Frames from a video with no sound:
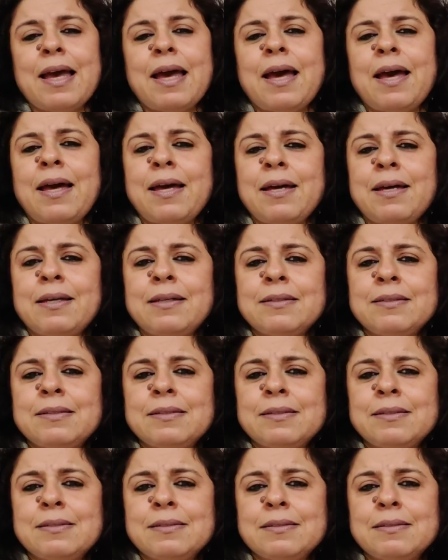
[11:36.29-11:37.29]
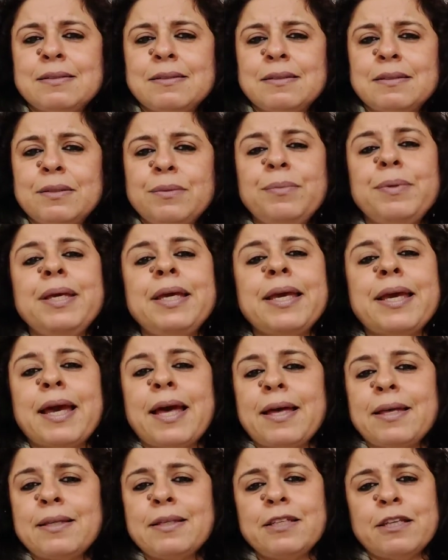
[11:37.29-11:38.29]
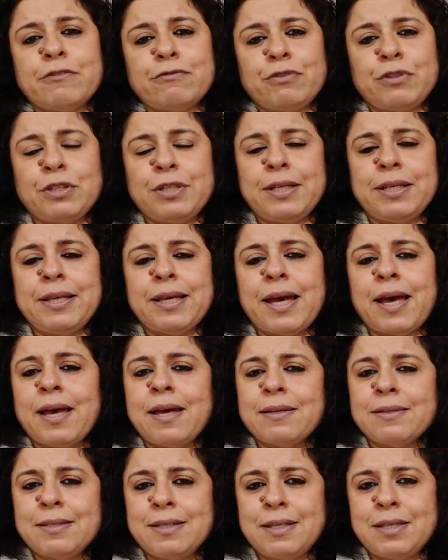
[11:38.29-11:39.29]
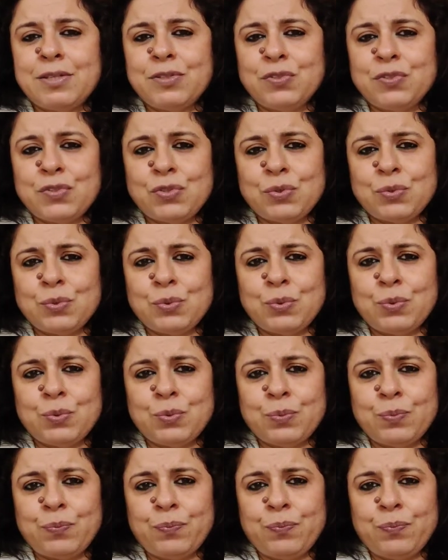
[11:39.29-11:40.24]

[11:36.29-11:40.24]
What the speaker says: and we can definitely add ease to